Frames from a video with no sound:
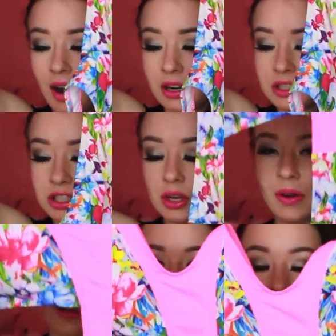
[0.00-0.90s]
of hard to show
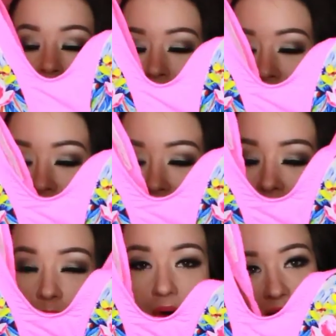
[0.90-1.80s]
it on camera,
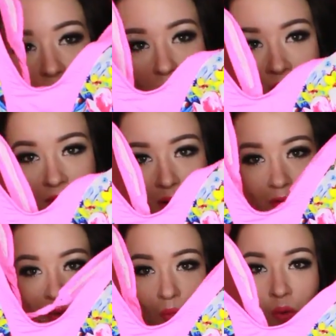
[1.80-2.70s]
but it's one of
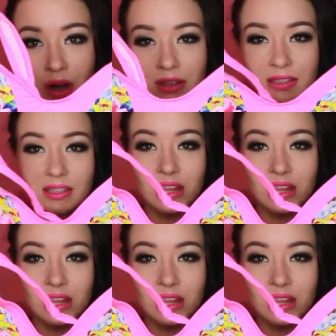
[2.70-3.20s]
those ones